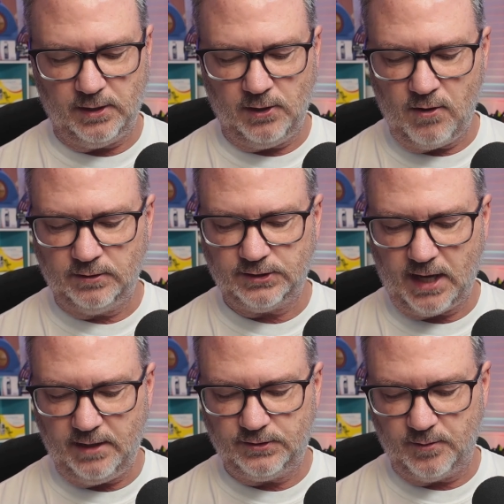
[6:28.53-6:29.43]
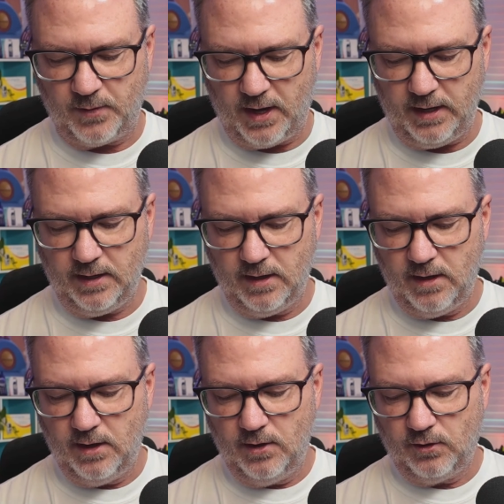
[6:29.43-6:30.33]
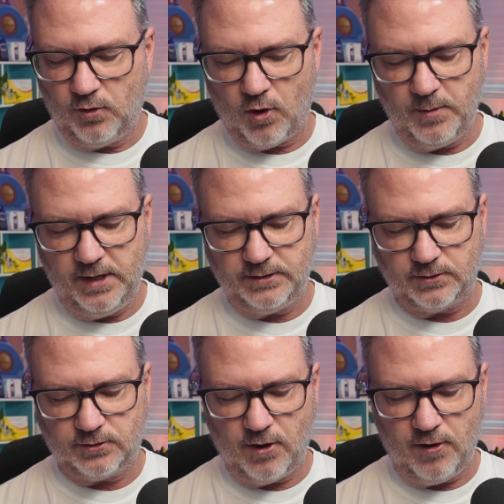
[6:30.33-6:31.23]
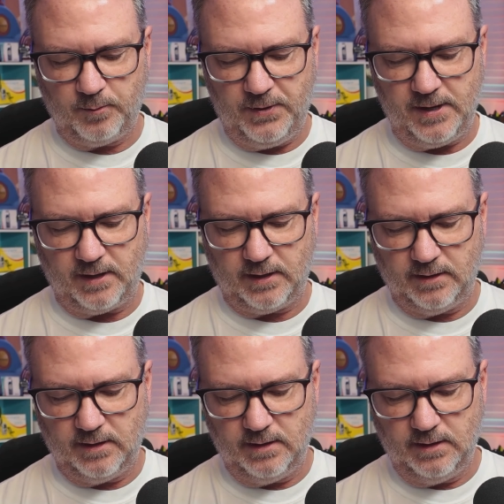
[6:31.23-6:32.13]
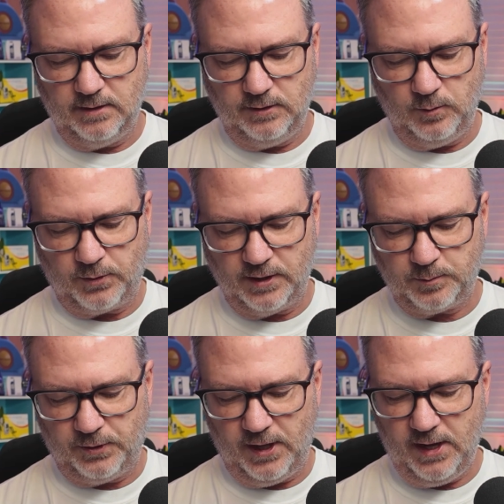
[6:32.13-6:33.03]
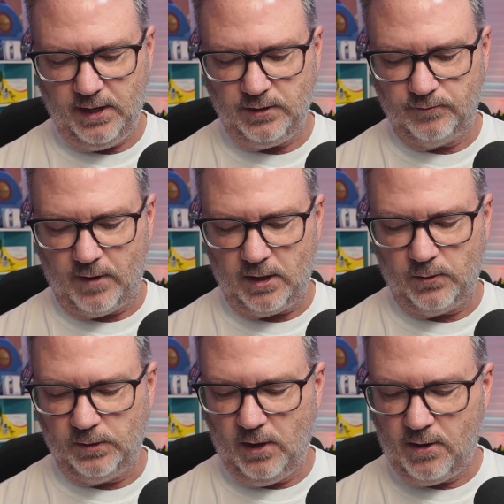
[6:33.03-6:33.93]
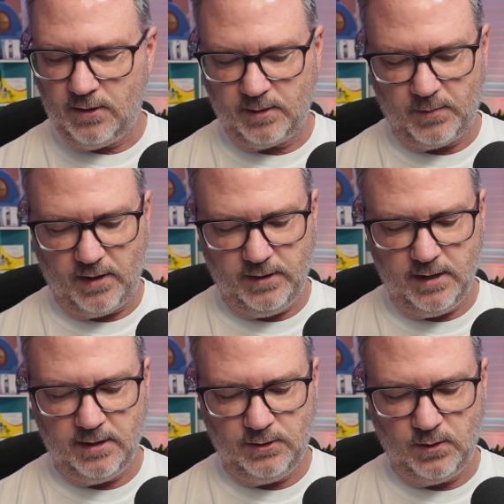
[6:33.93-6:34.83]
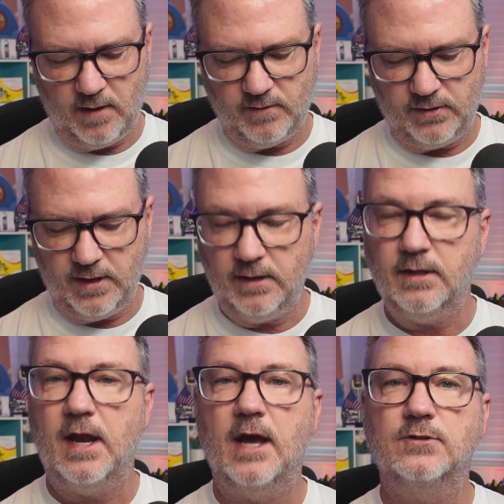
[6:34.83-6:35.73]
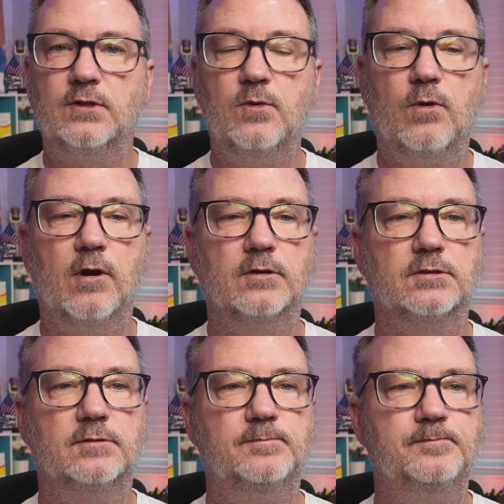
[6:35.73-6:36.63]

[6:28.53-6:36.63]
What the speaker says: alongside somebody, Corbin is a strong pick. You press play, you follow along, and by the end, you have a thing that actually works.